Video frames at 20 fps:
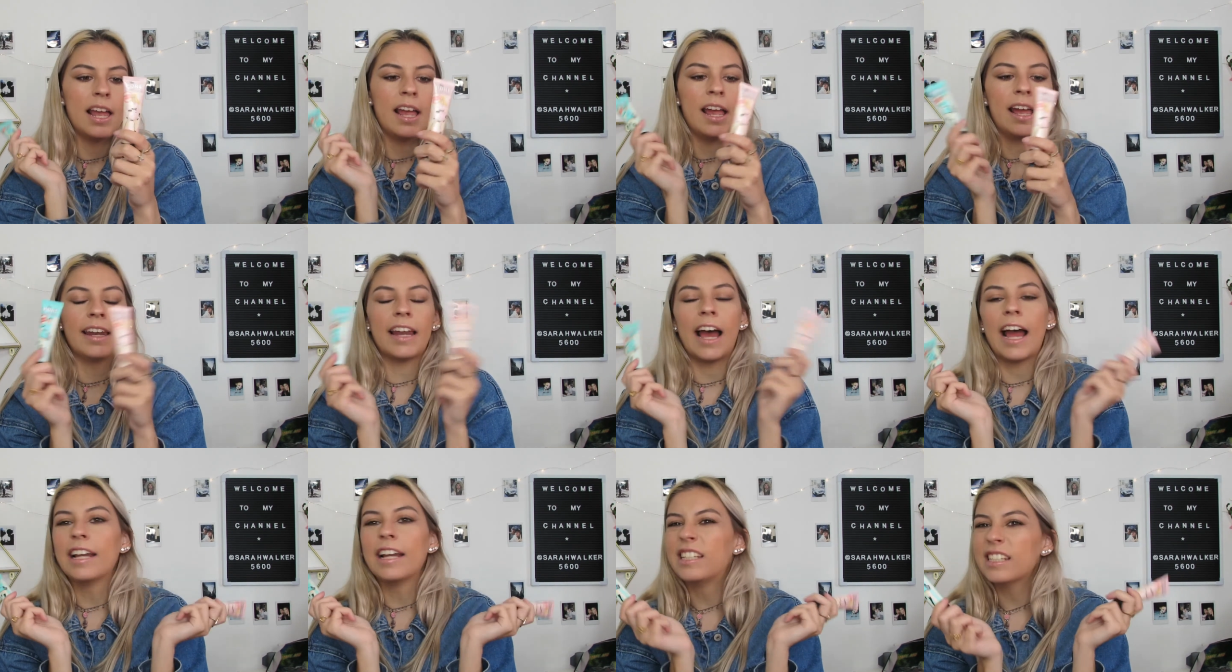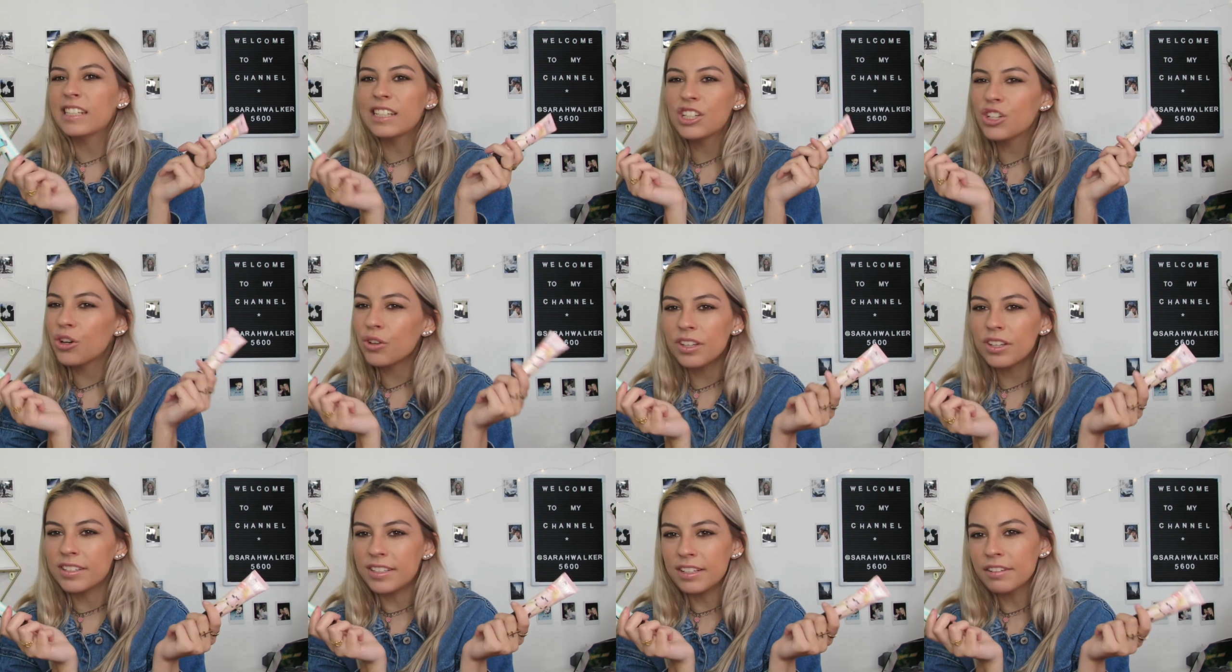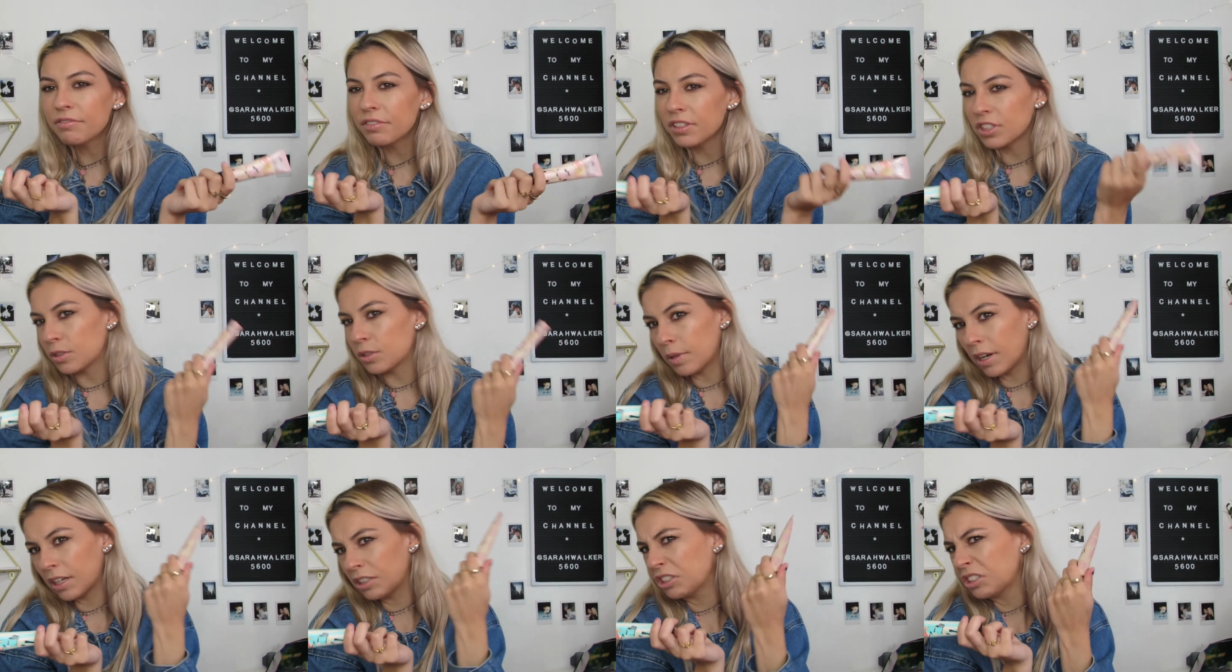And I didn't know the difference,
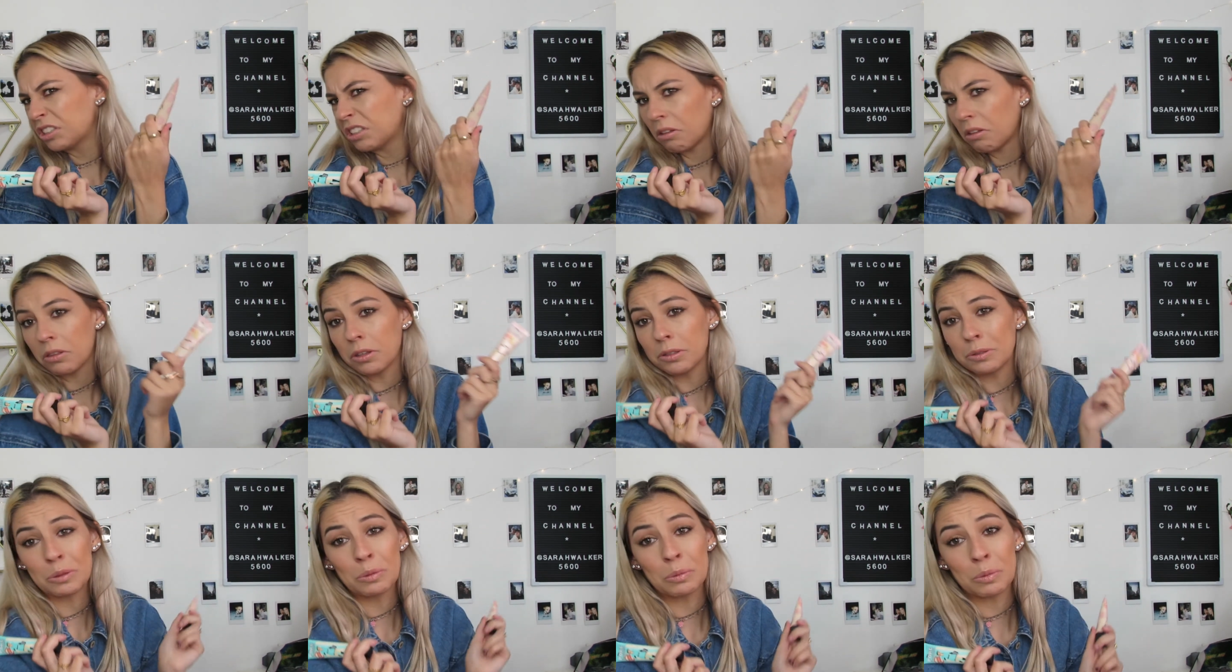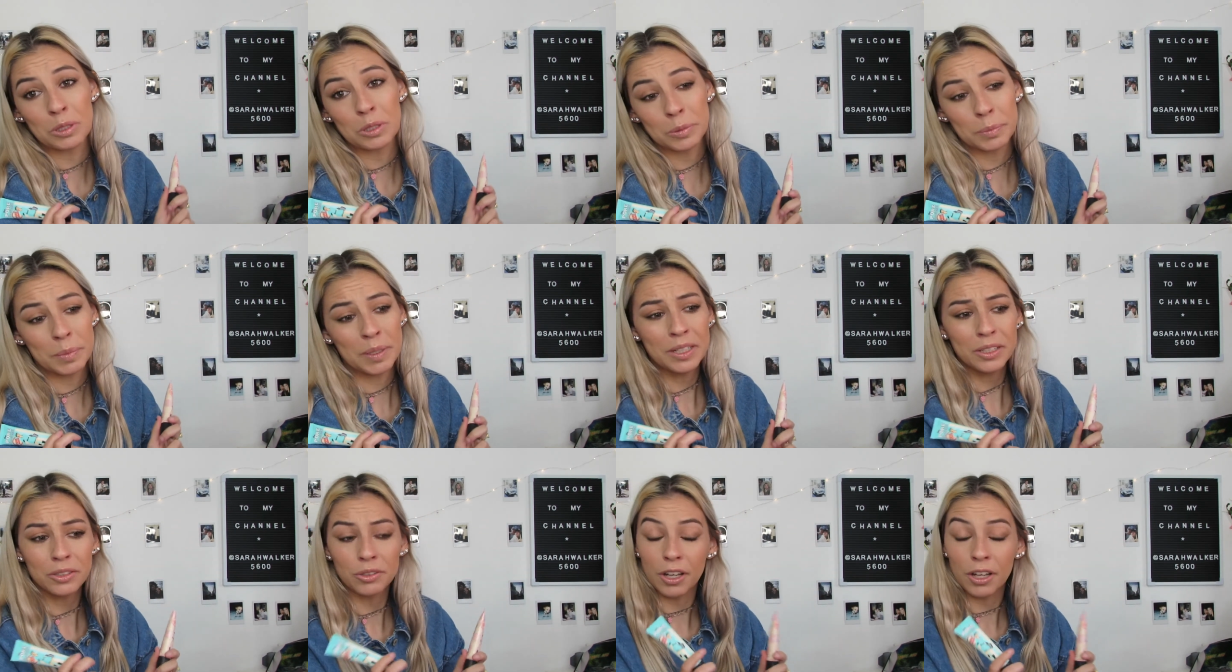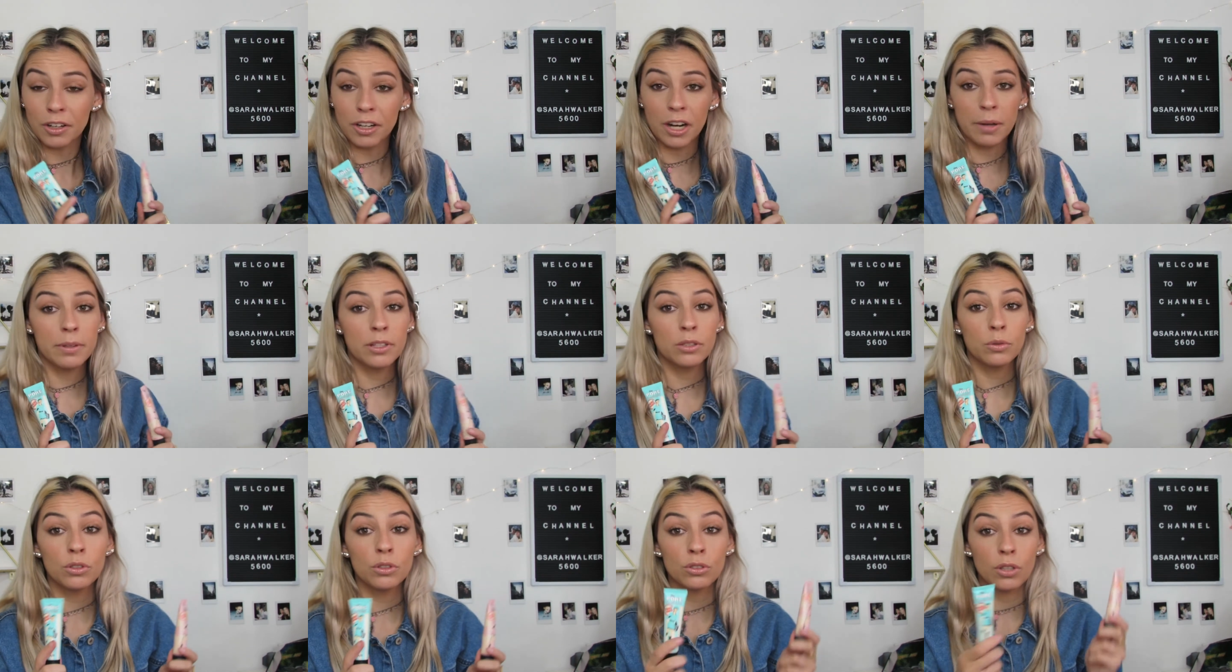but I just thought this one was pink, so I grabbed
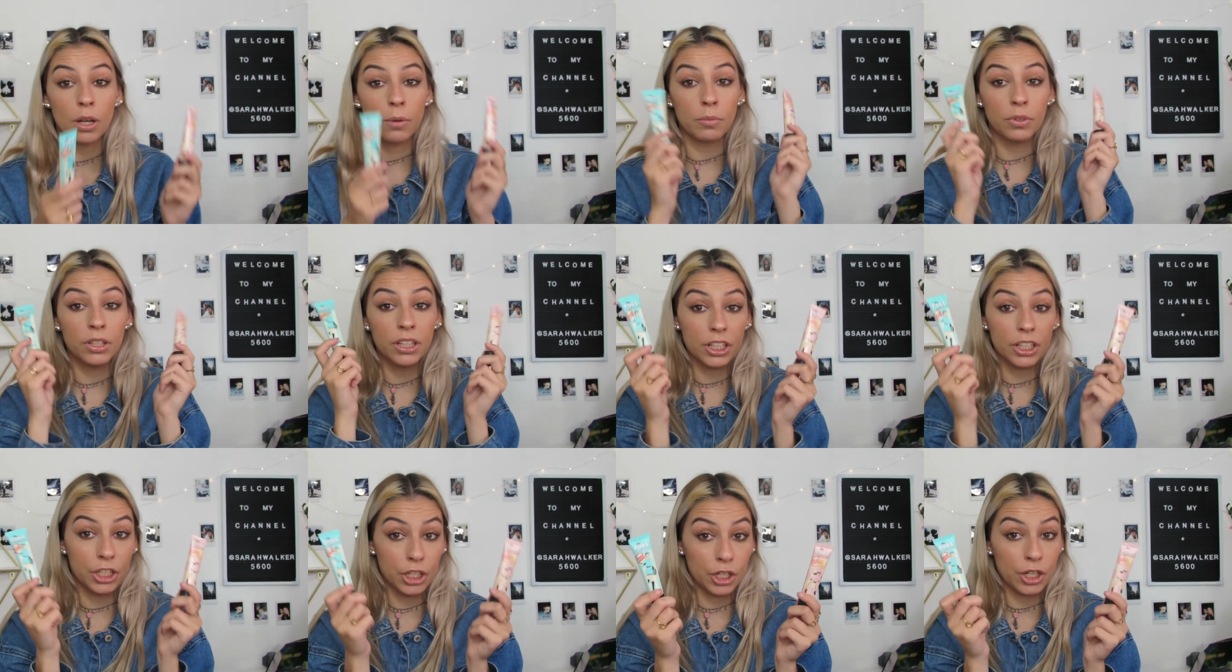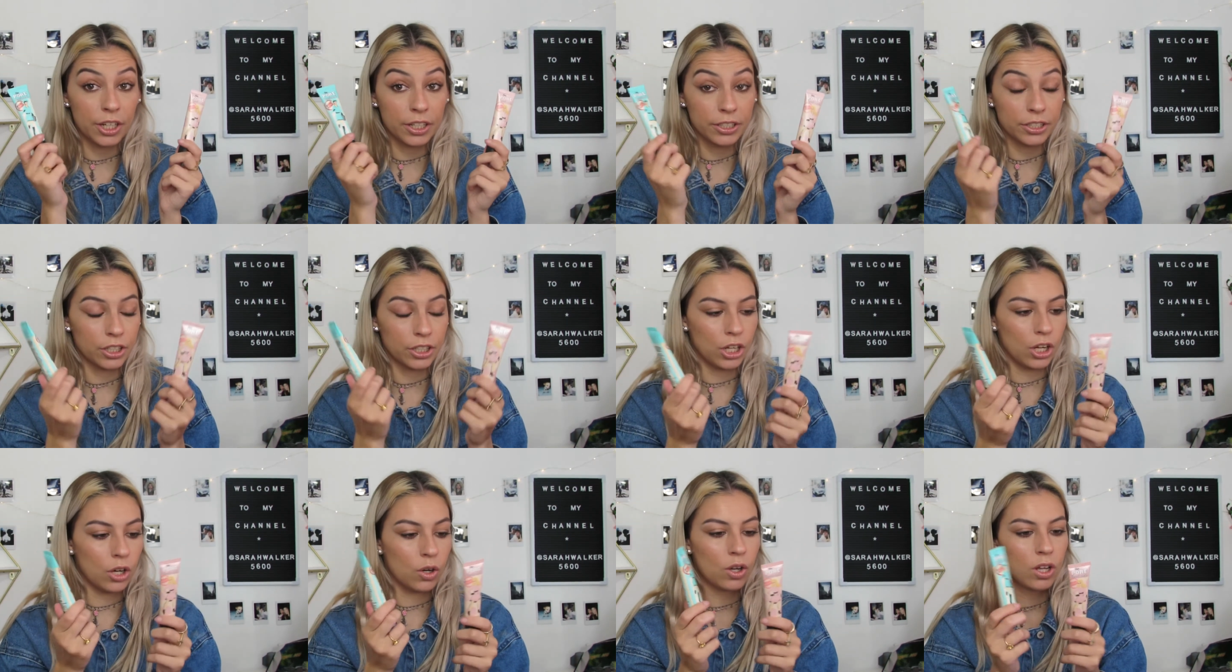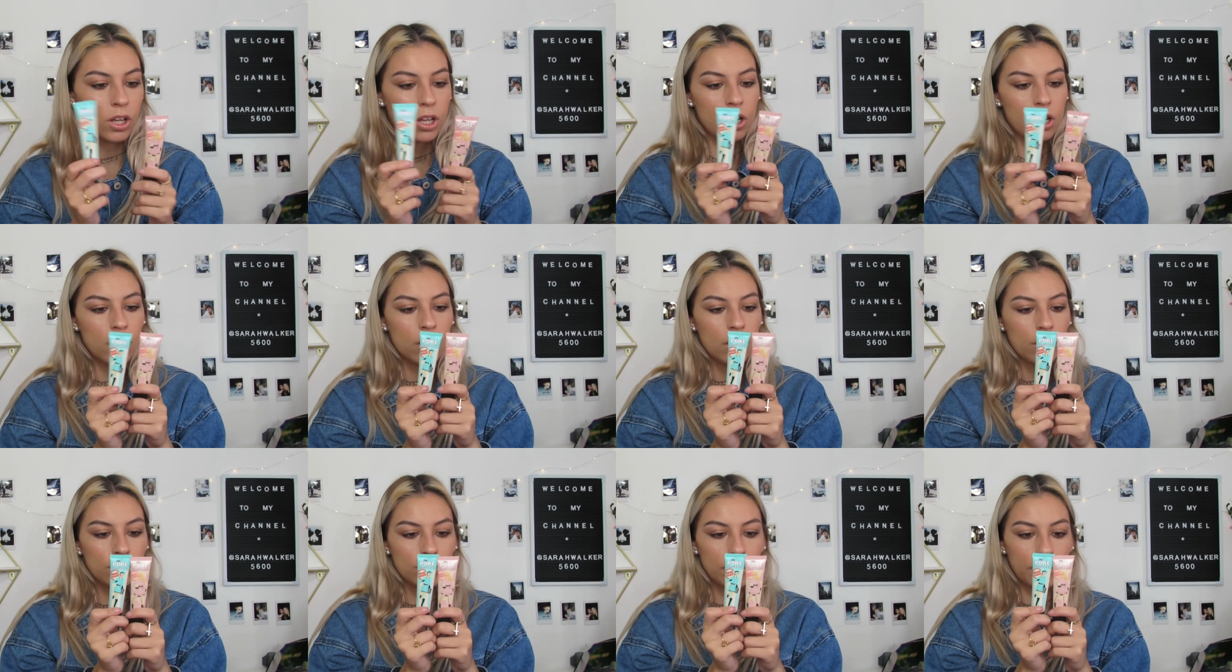this one, so I'm really curious to know.
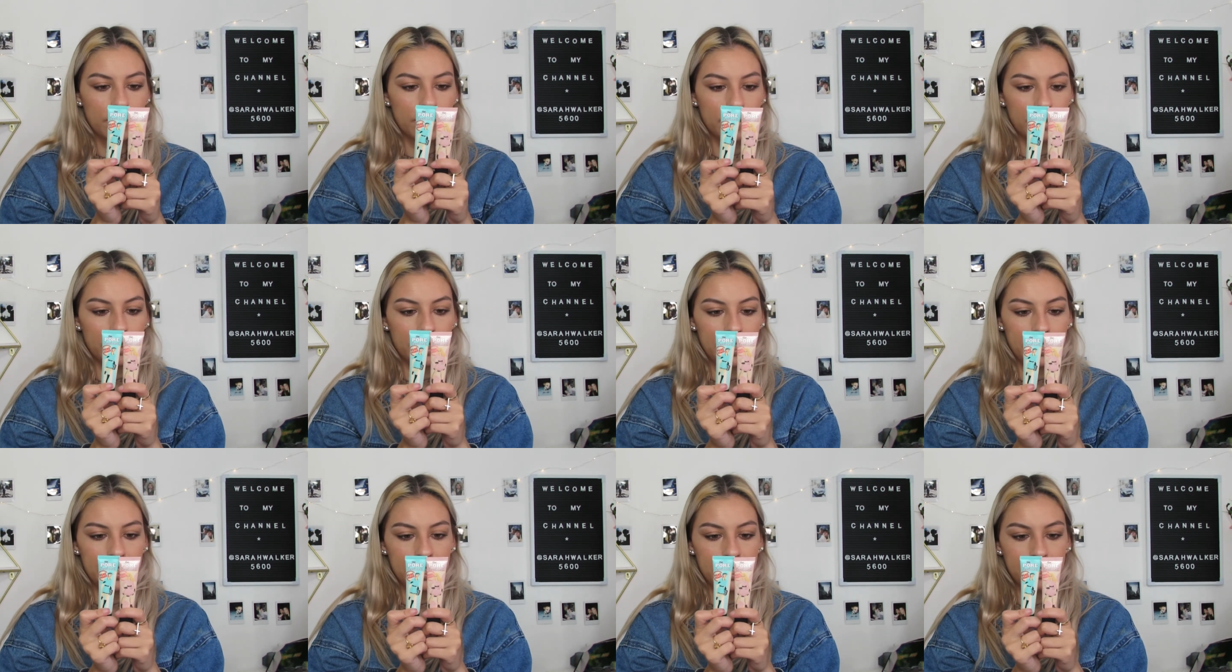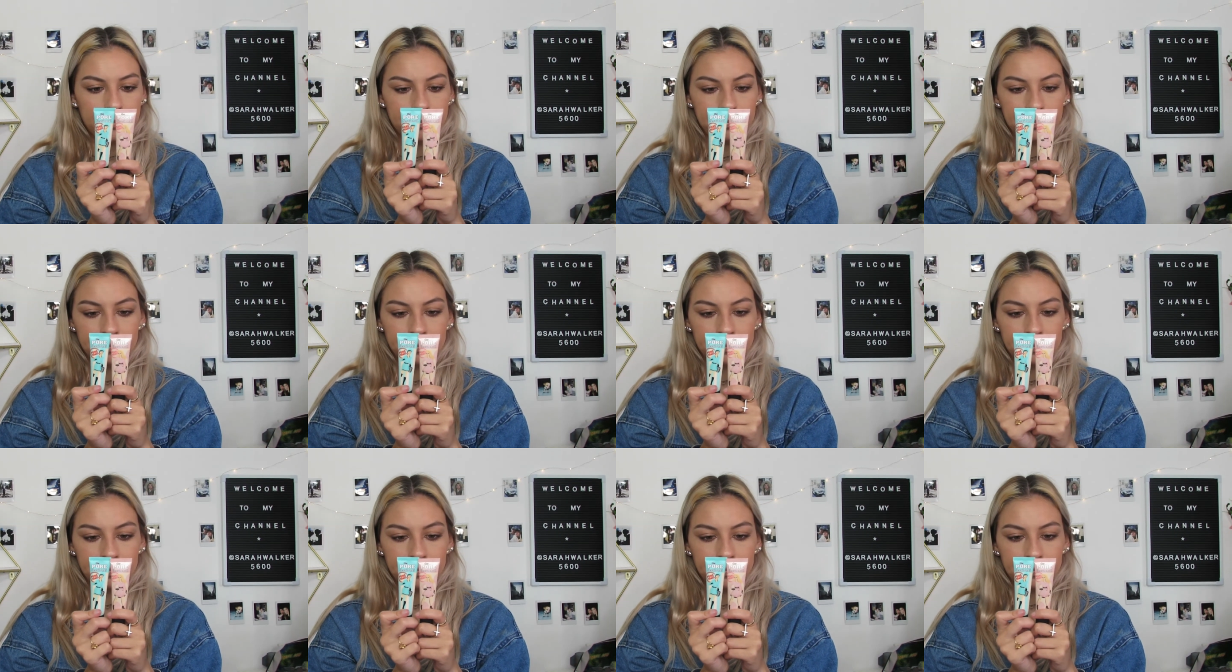So I'm going to read here.